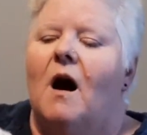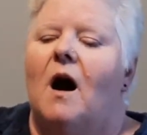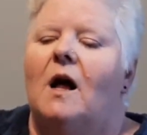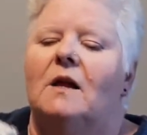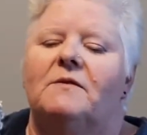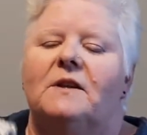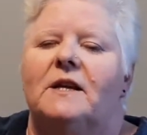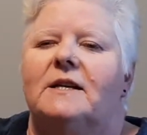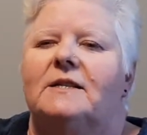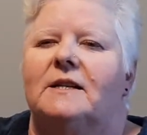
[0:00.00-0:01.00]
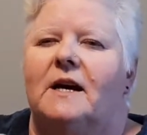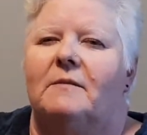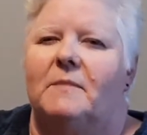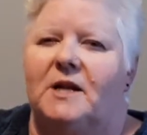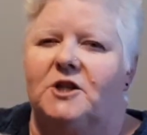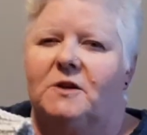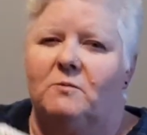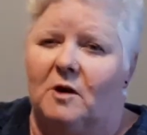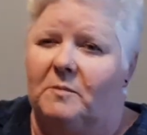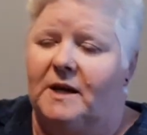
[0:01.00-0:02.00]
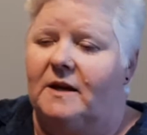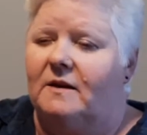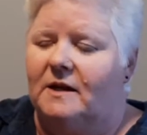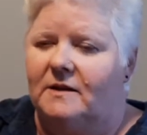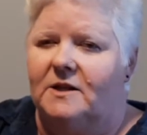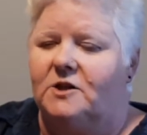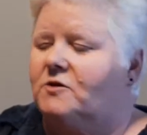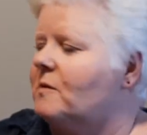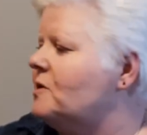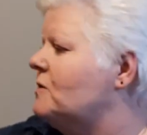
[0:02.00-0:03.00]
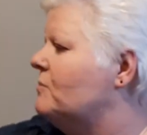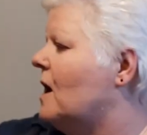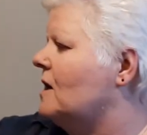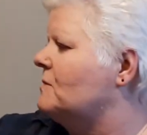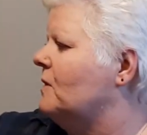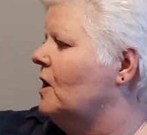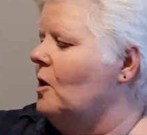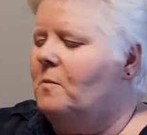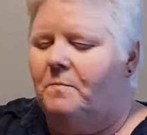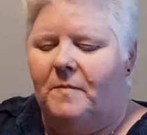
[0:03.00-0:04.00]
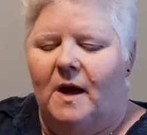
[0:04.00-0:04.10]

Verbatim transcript: All of the links that I mentioned will be in the description box below.